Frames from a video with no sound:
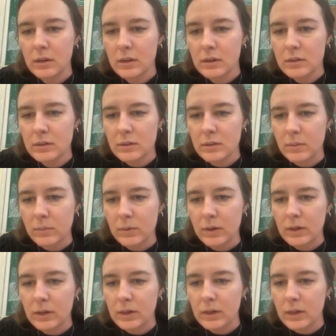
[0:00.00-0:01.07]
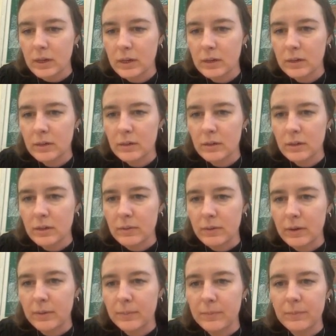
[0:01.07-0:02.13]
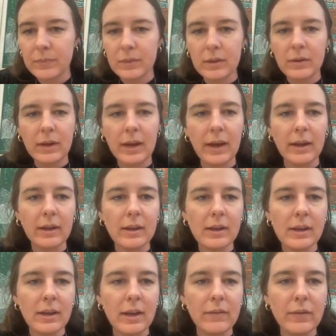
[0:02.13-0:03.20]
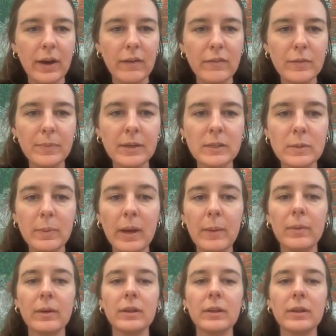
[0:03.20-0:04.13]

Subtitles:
somewhere in here. Here we go. Okay, if you have a piece of paper,